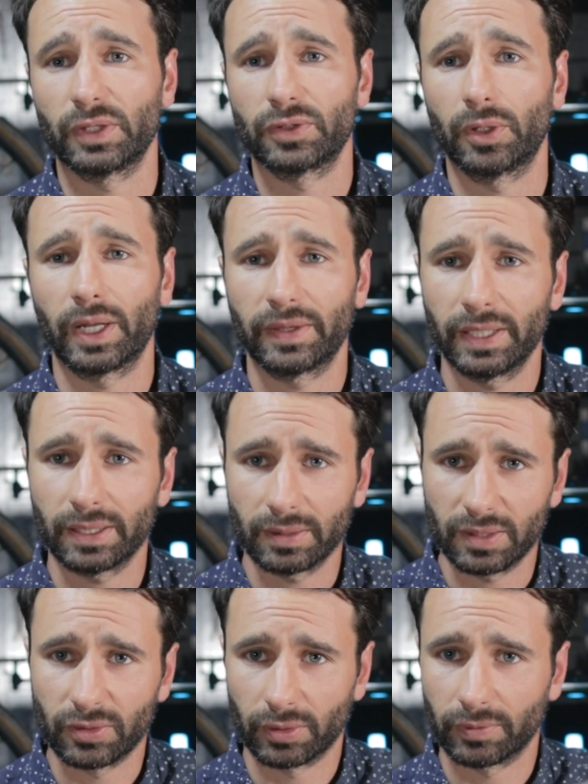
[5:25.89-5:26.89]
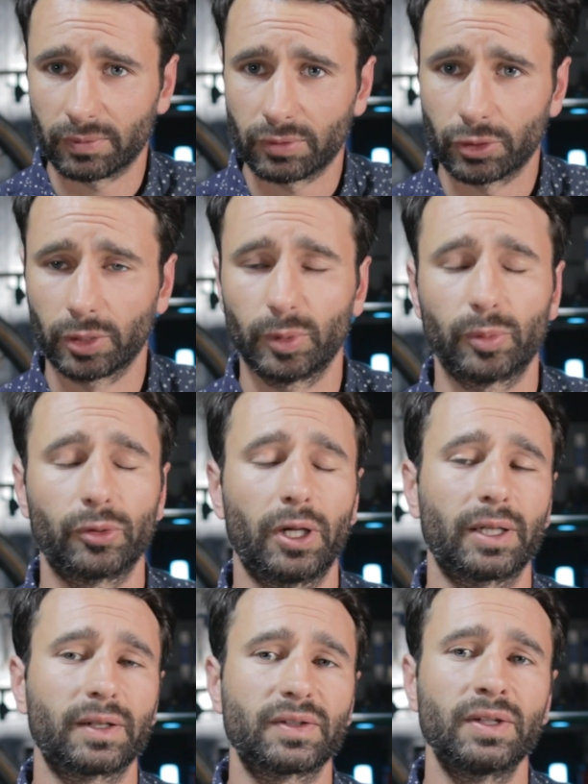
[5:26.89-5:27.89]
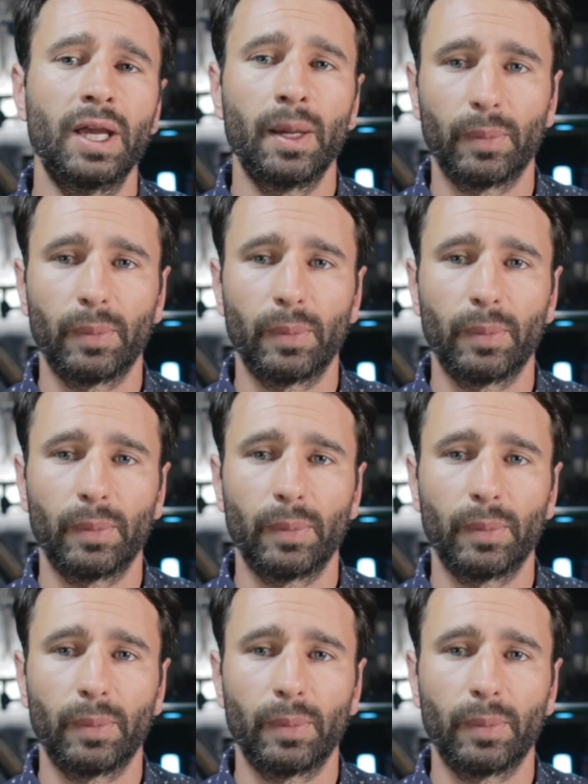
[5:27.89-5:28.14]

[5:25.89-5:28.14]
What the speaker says: So I think these are durable products,